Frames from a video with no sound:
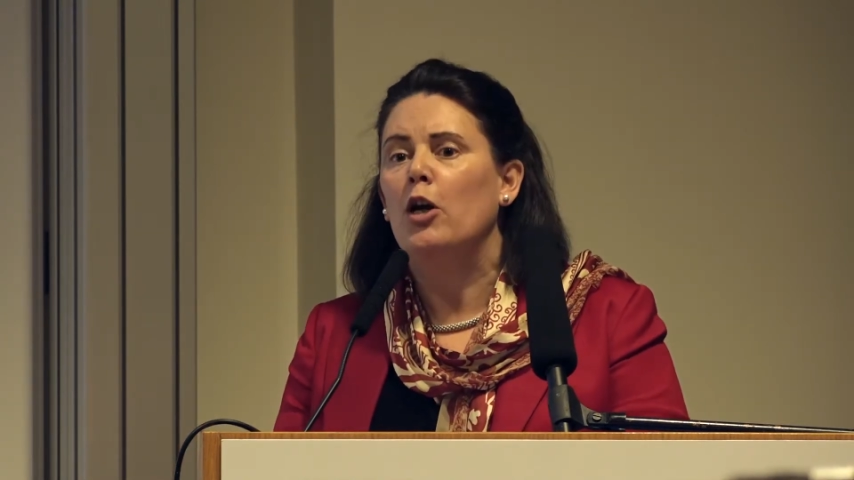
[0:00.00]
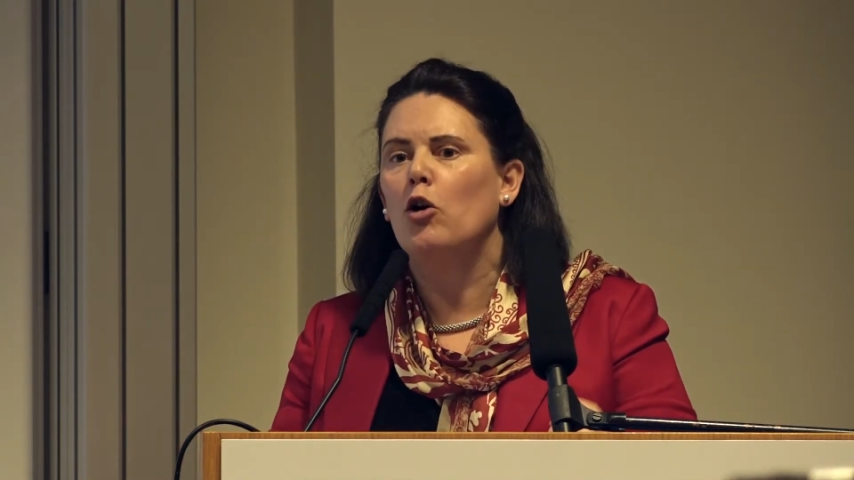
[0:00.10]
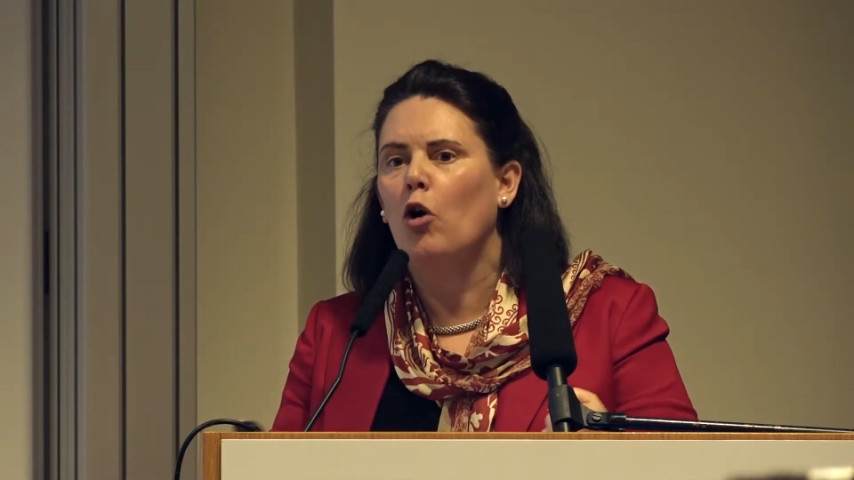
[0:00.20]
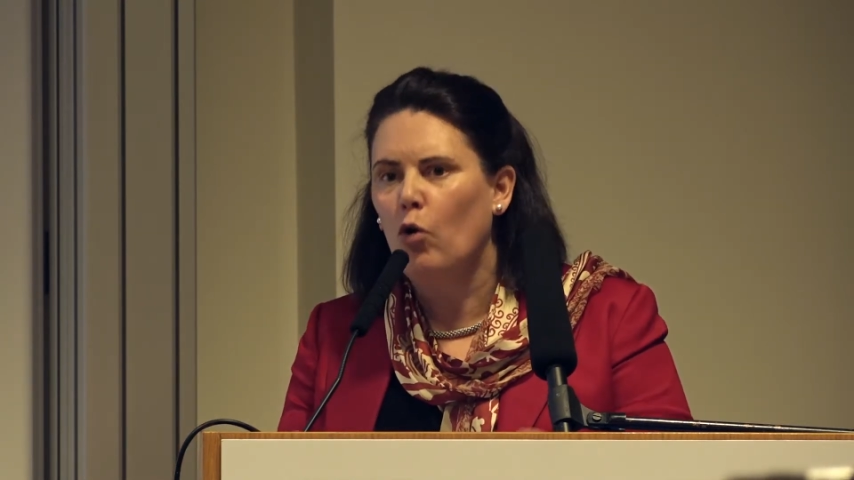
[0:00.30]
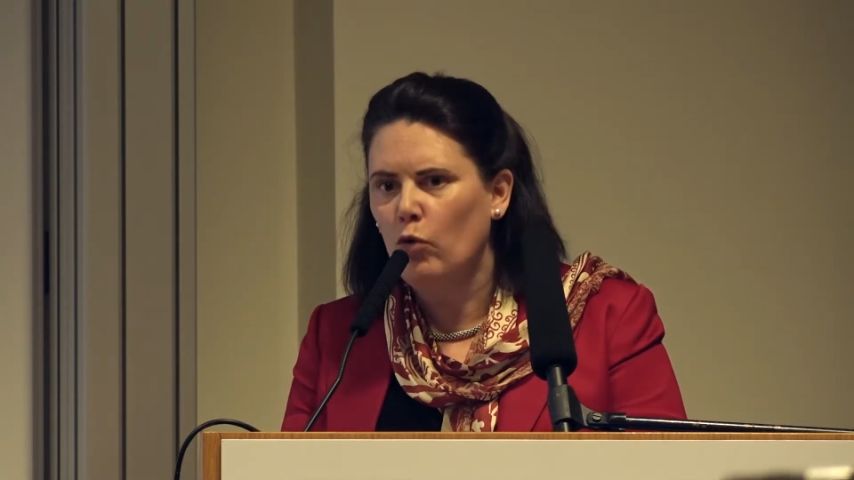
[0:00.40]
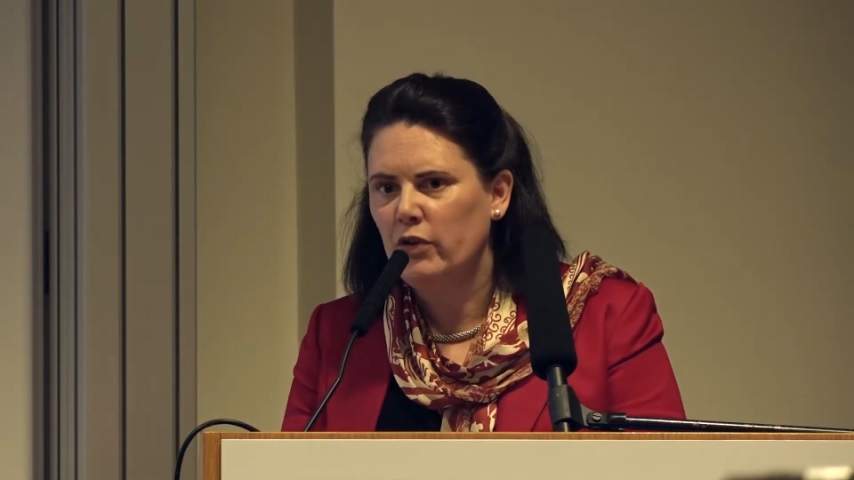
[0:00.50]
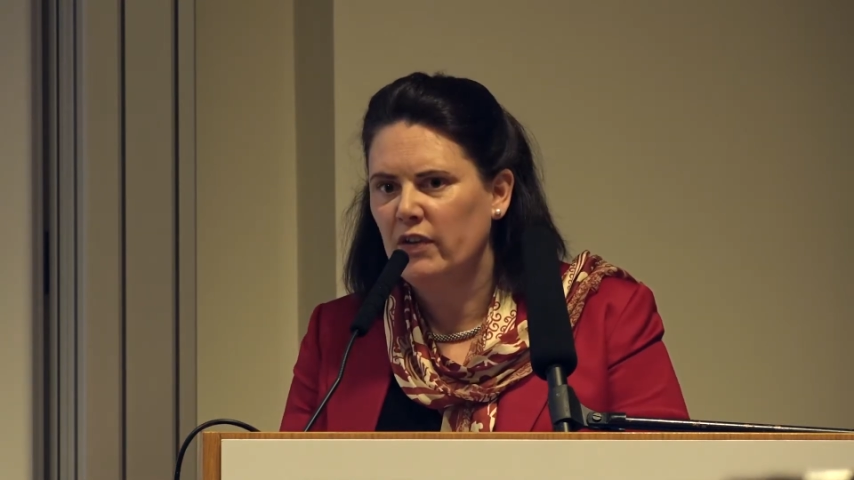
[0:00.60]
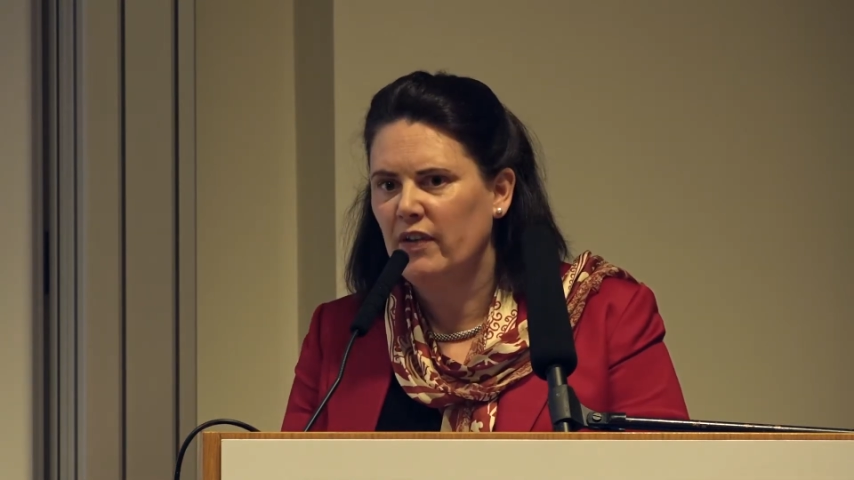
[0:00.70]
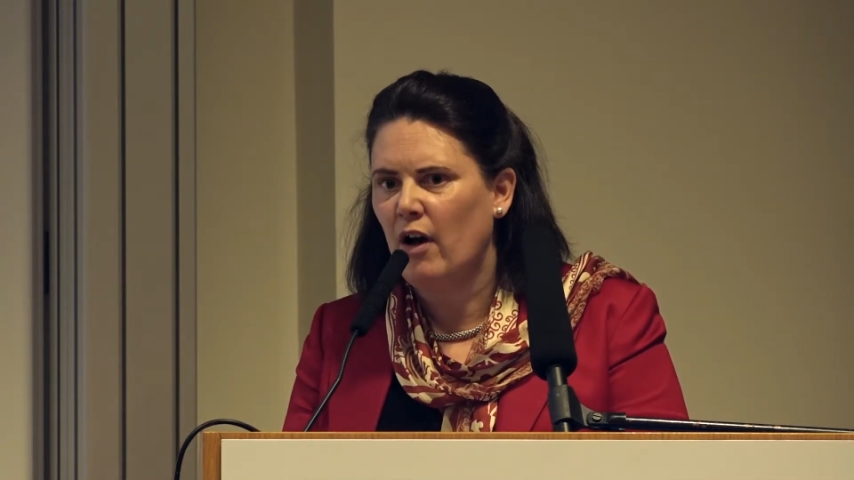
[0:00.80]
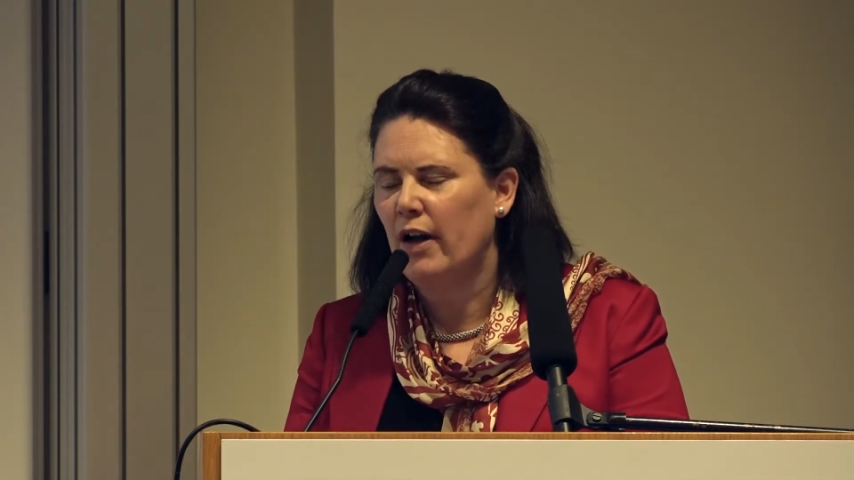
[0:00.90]

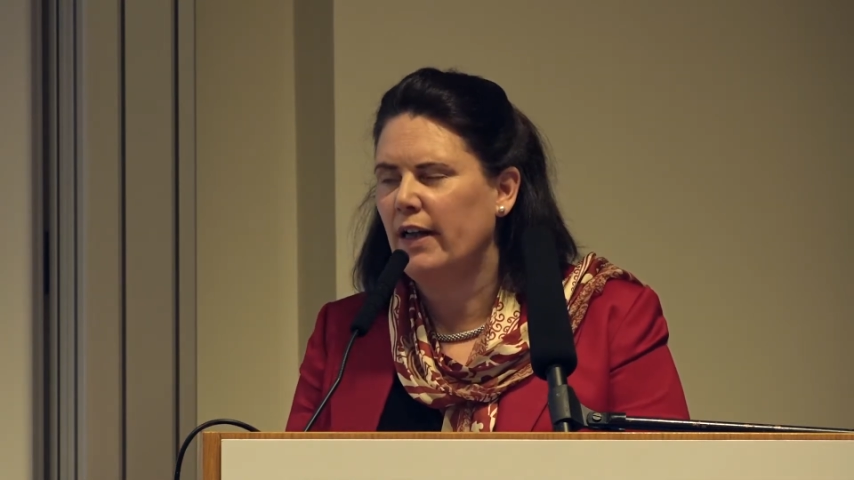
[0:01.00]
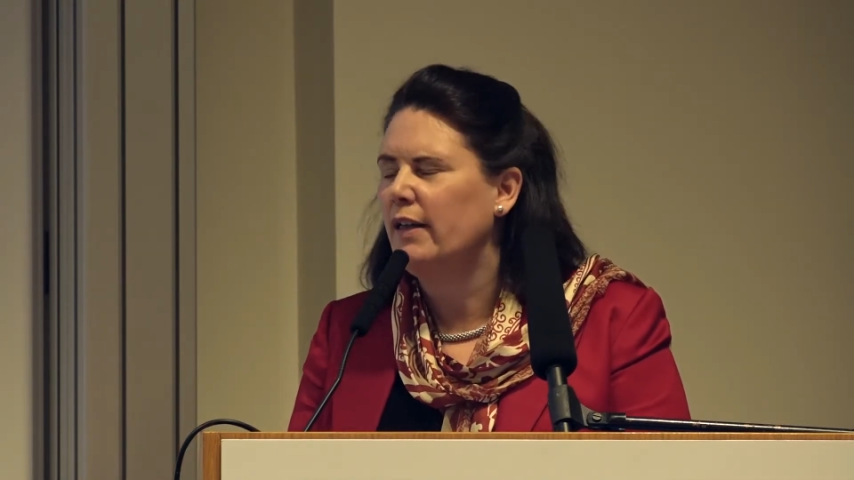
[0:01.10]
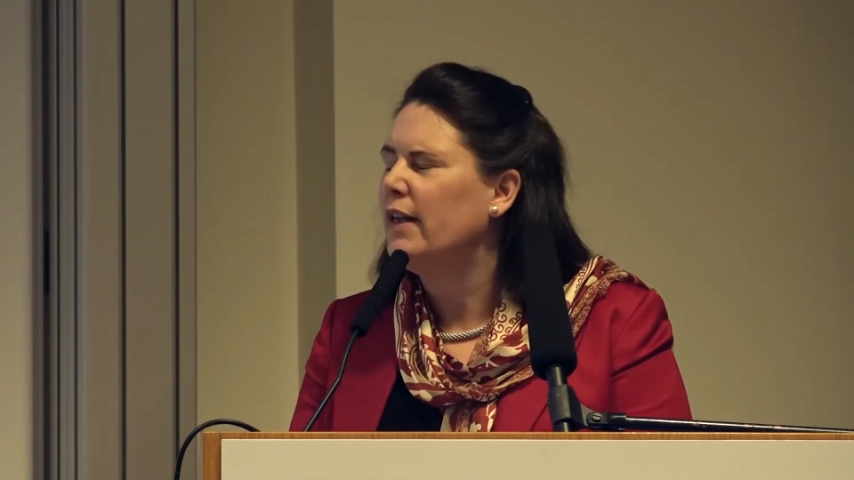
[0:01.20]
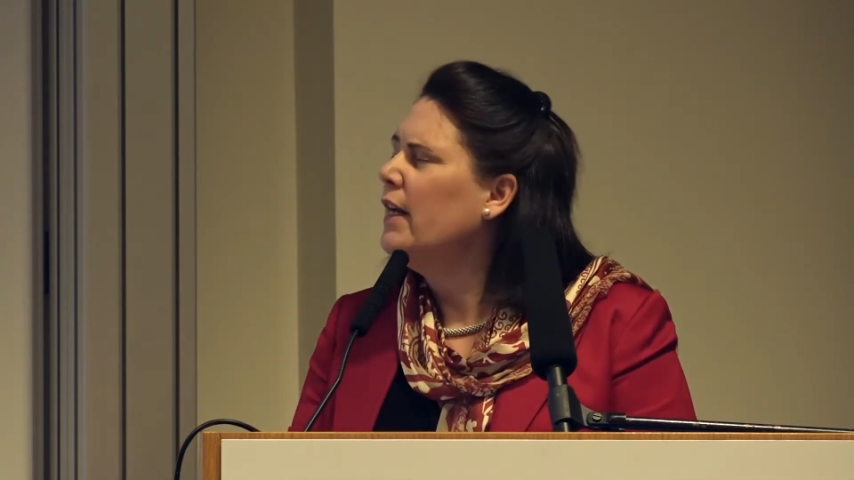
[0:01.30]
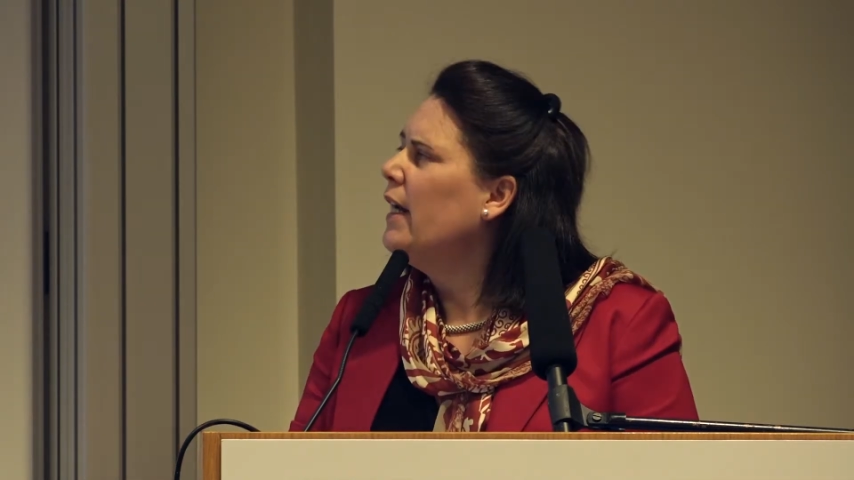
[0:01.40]
co-design,